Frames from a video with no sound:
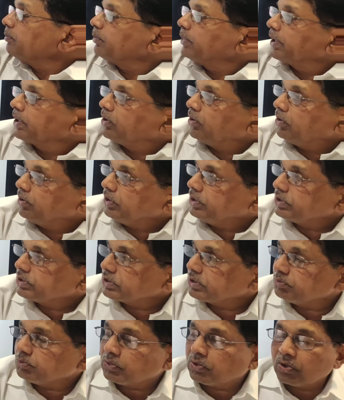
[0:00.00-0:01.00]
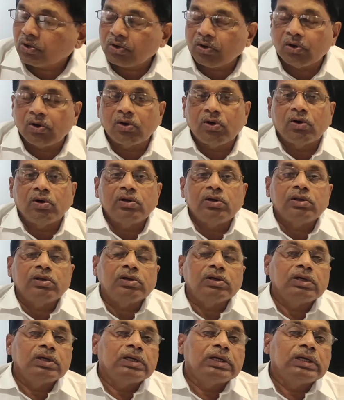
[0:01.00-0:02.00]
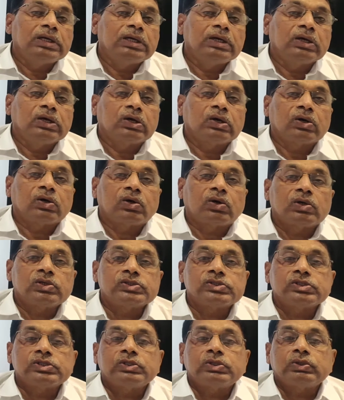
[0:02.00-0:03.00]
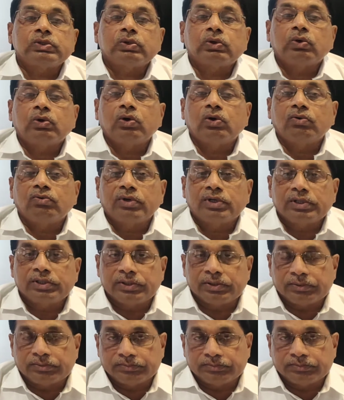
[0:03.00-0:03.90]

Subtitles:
mechanism called crossing over.